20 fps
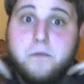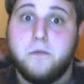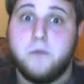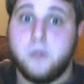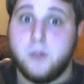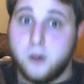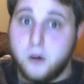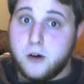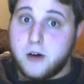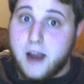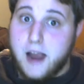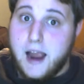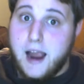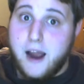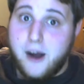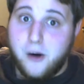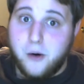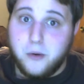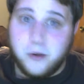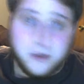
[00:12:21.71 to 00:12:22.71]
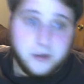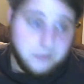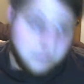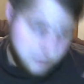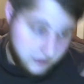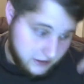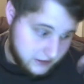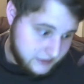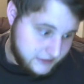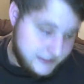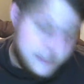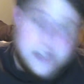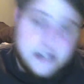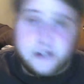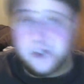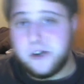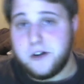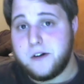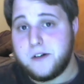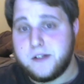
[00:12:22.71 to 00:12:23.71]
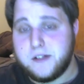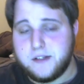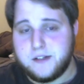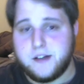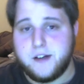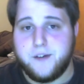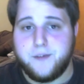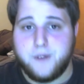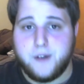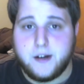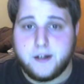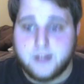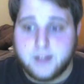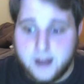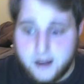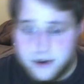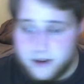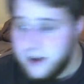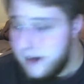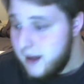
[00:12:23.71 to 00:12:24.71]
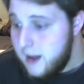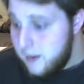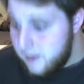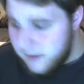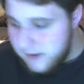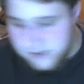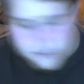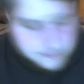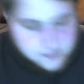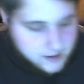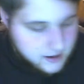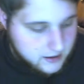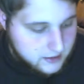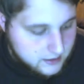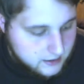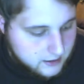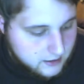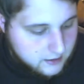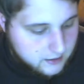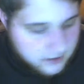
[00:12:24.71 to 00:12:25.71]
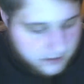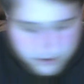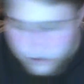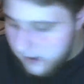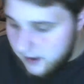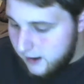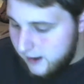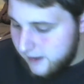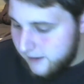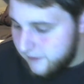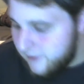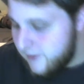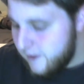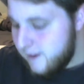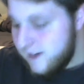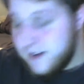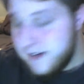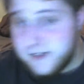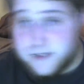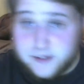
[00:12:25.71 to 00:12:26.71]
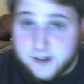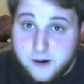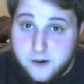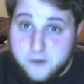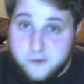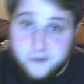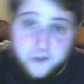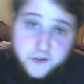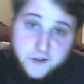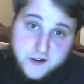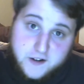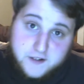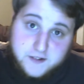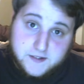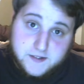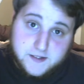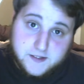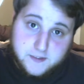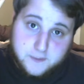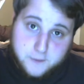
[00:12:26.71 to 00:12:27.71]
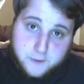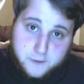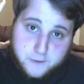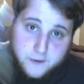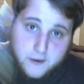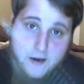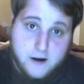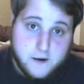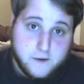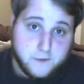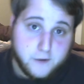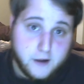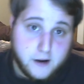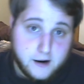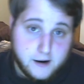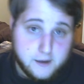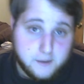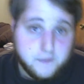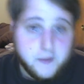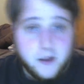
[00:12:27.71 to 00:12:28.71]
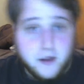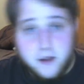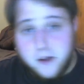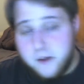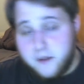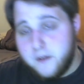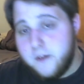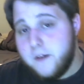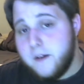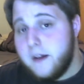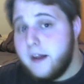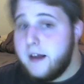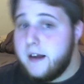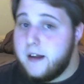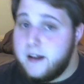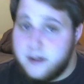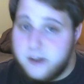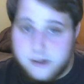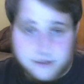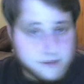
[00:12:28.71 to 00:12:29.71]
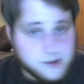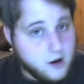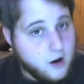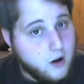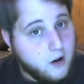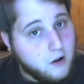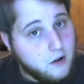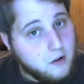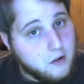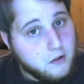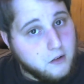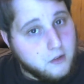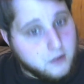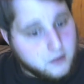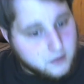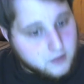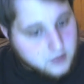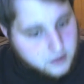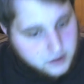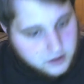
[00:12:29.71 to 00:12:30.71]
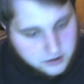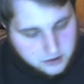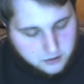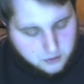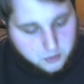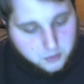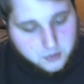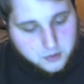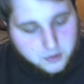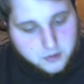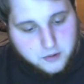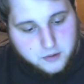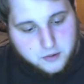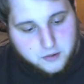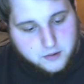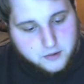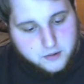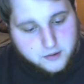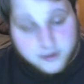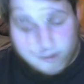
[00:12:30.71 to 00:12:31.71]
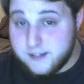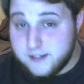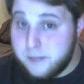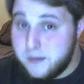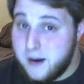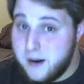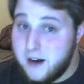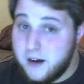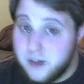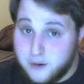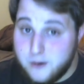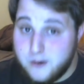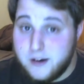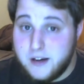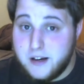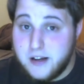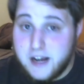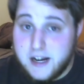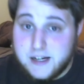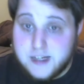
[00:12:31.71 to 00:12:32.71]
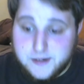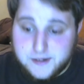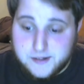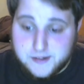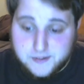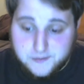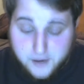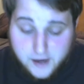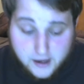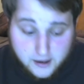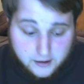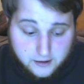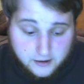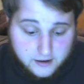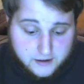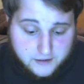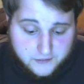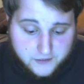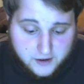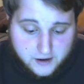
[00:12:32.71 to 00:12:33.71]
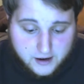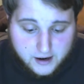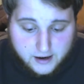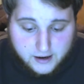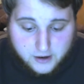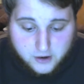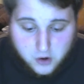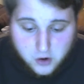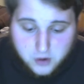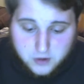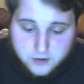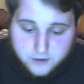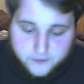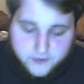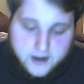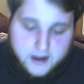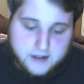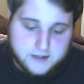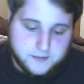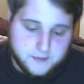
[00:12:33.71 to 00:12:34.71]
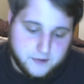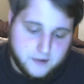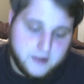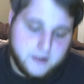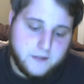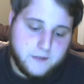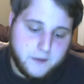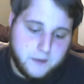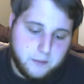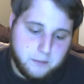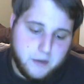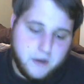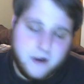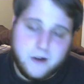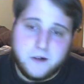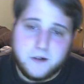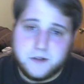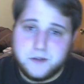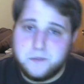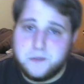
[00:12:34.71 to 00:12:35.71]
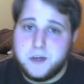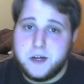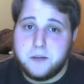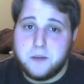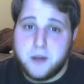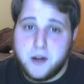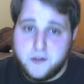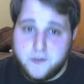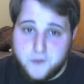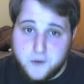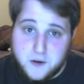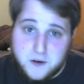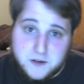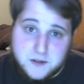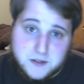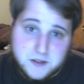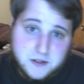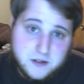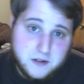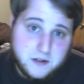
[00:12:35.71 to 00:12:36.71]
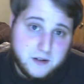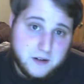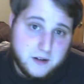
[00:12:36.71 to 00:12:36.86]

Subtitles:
look out and get t-shirts and stuff like that. That's about it. There is no this for Firefly. It's all you. It's about your engagement as a fan. And I think I couldn't have asked for anything better to be my first